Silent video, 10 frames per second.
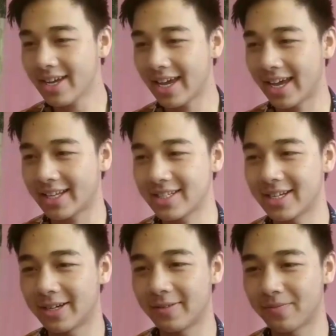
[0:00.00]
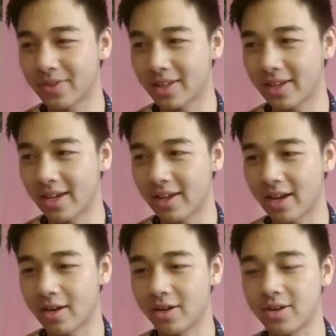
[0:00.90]
And
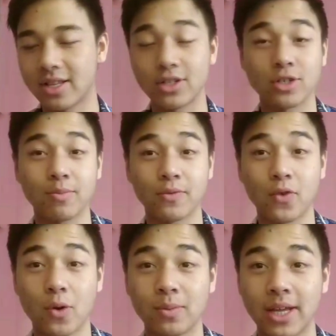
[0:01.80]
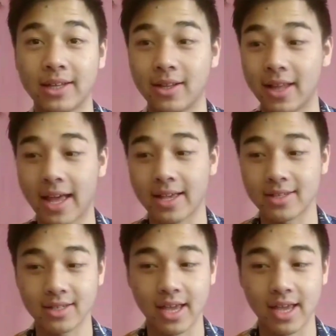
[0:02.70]
I heard that she performed at the last.